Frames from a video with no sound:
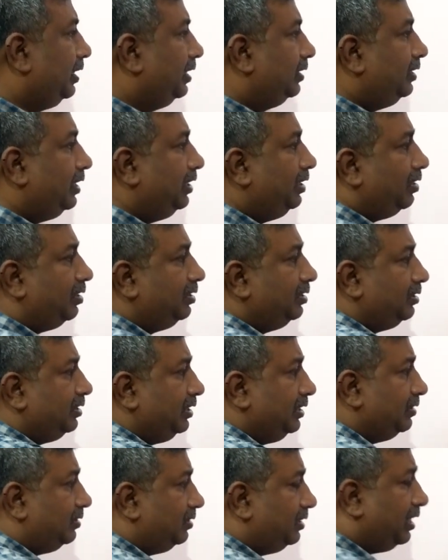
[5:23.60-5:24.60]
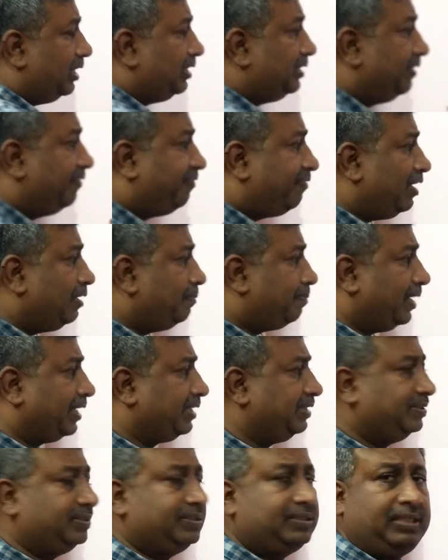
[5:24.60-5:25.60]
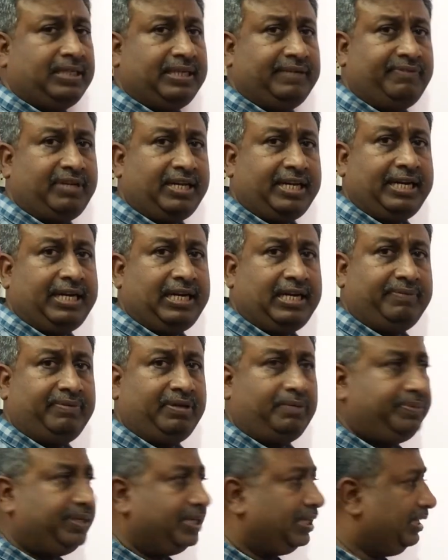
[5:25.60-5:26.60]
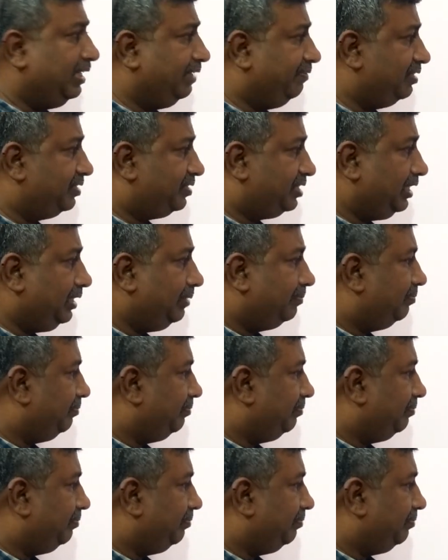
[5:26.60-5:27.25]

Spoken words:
Then there are different practices in level A, level B and level C,